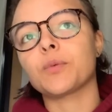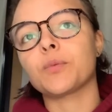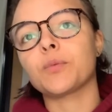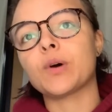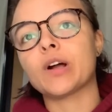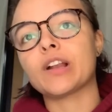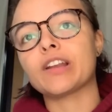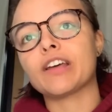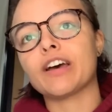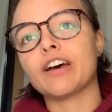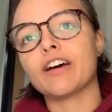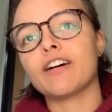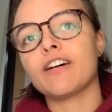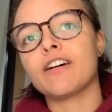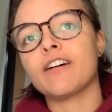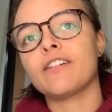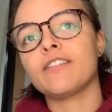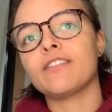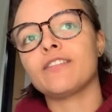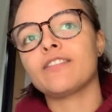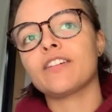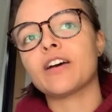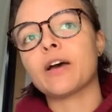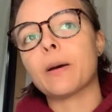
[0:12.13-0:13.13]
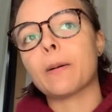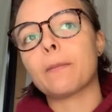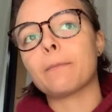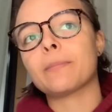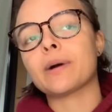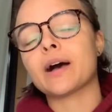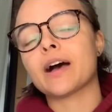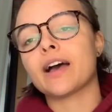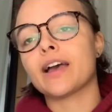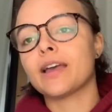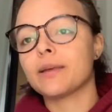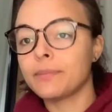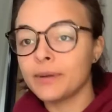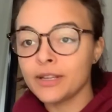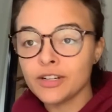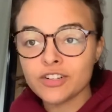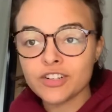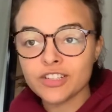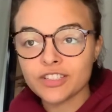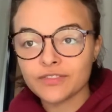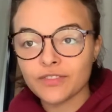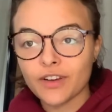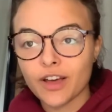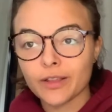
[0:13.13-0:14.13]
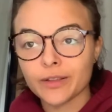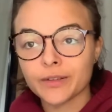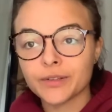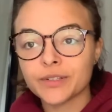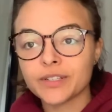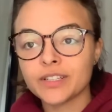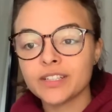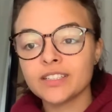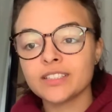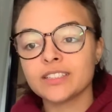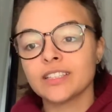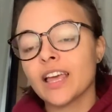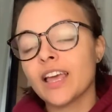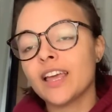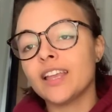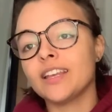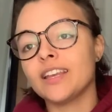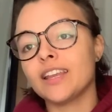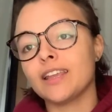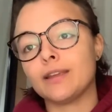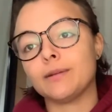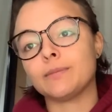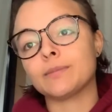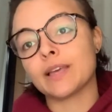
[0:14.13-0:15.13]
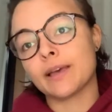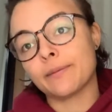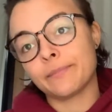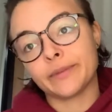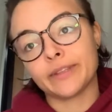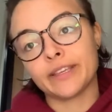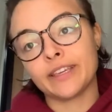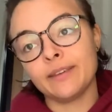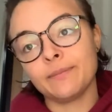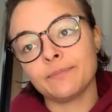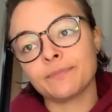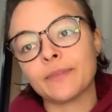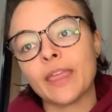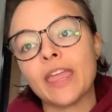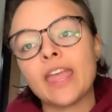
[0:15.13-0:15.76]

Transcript: one of my Pinterest followers named Emily.